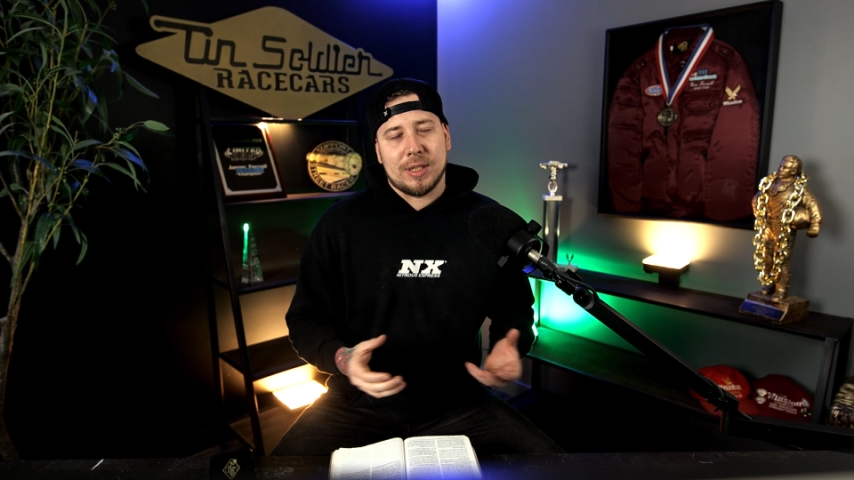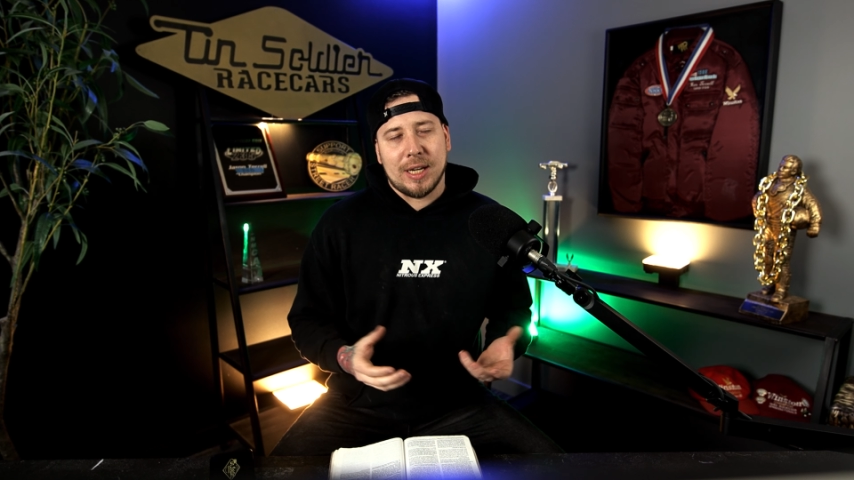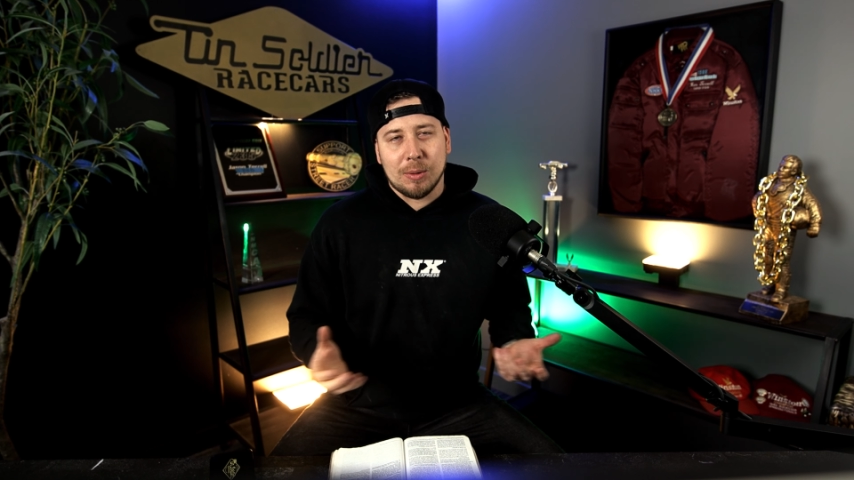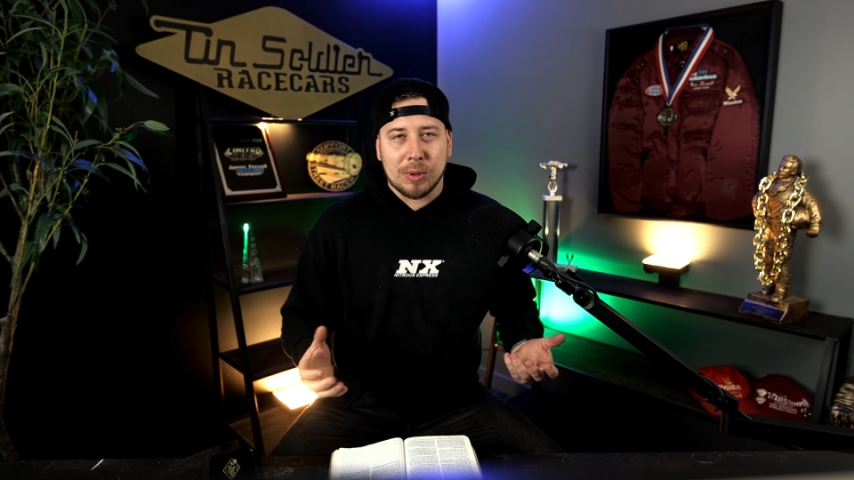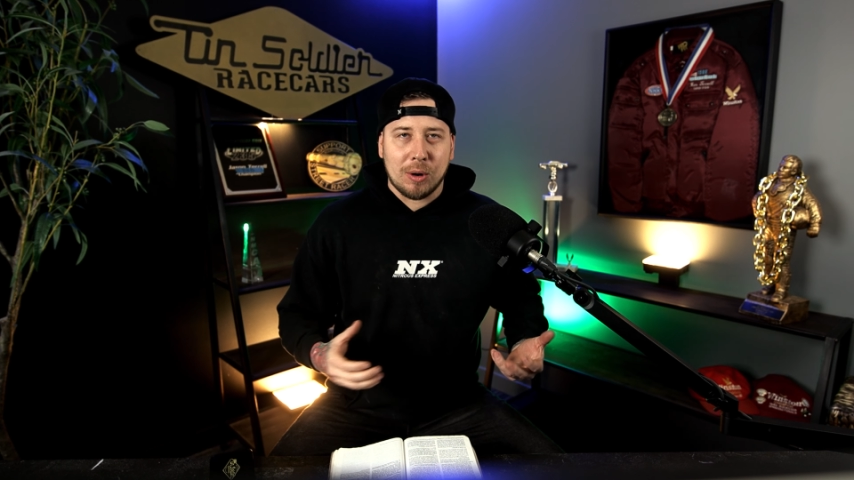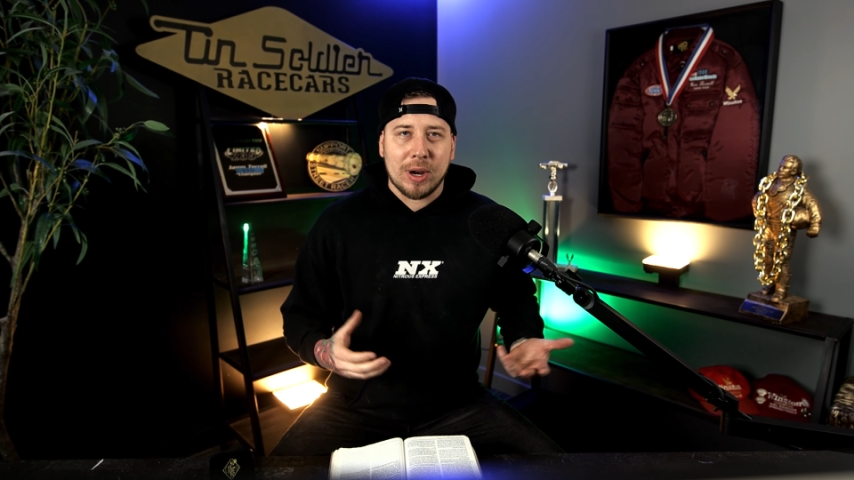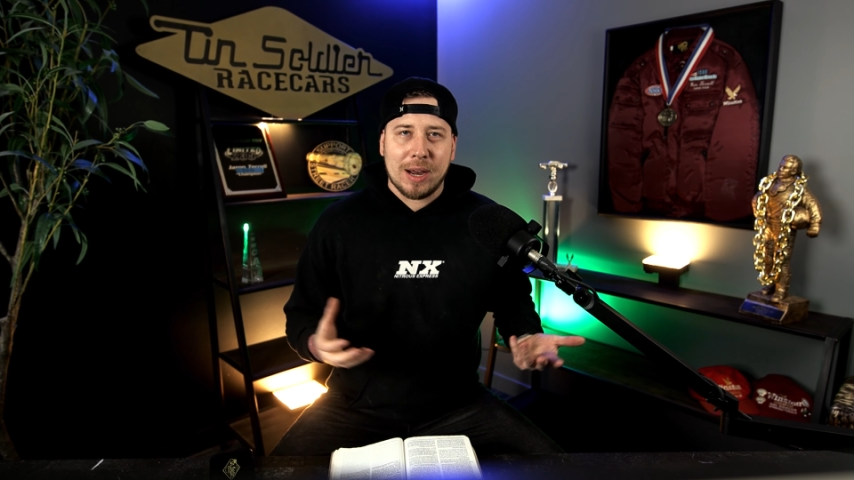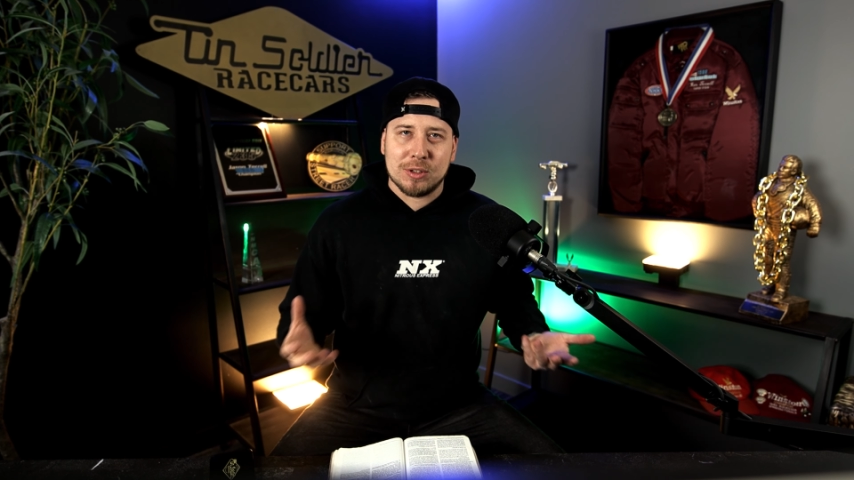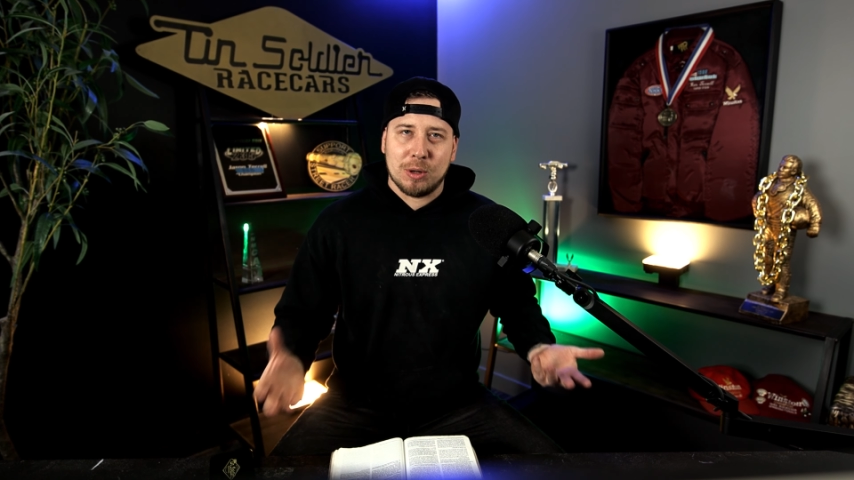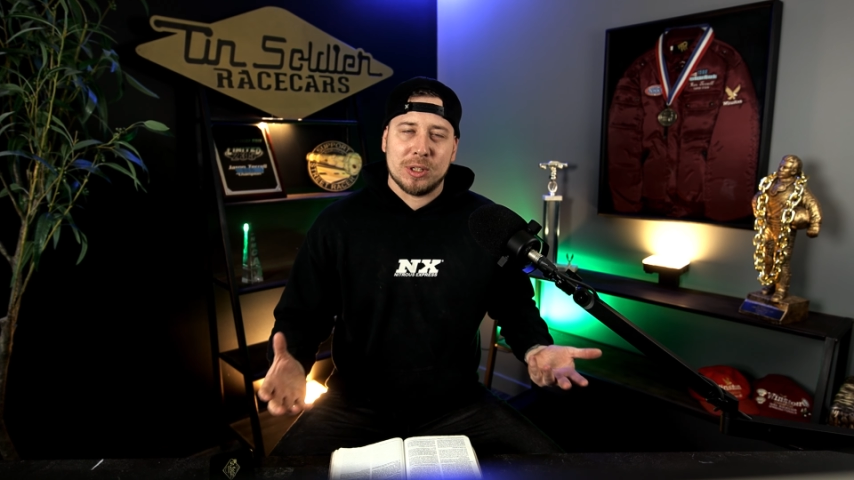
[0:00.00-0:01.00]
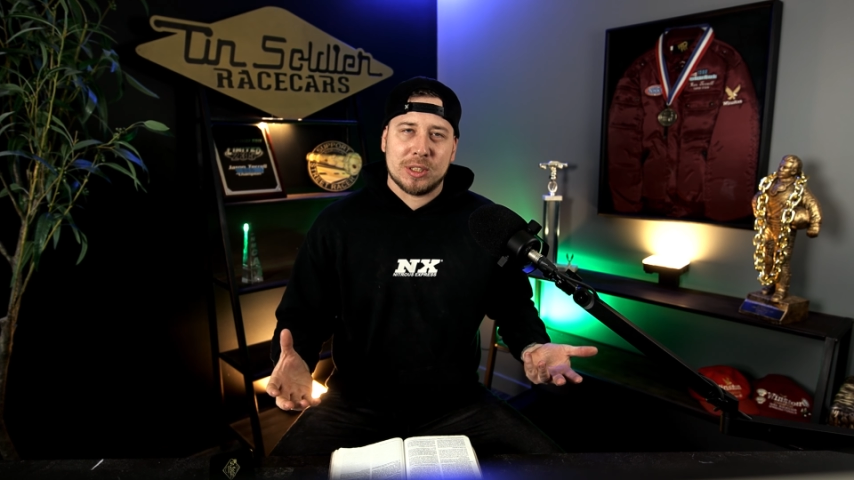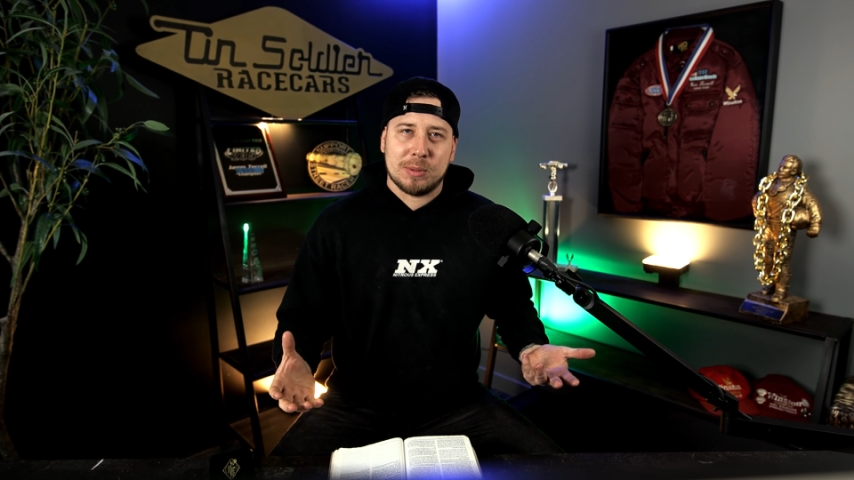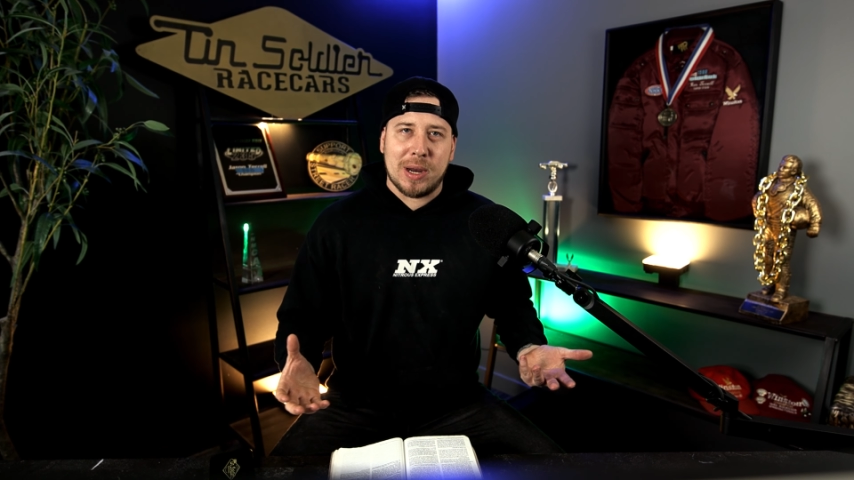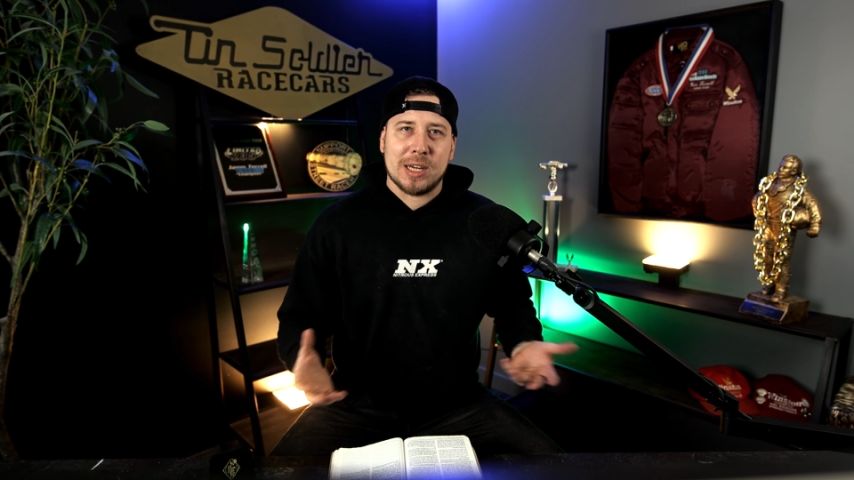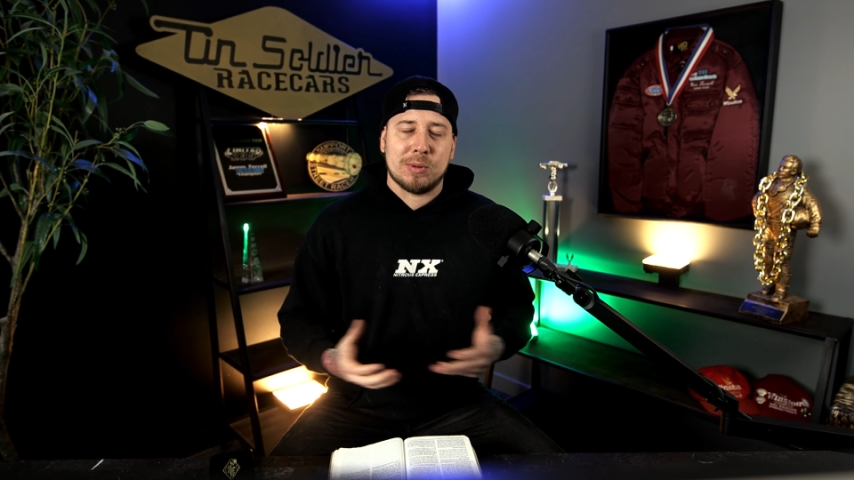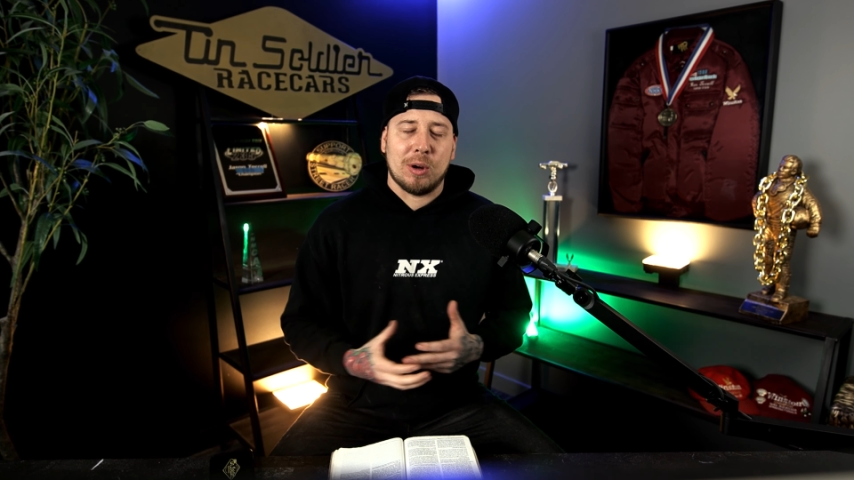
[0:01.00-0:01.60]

again, we only have so much space.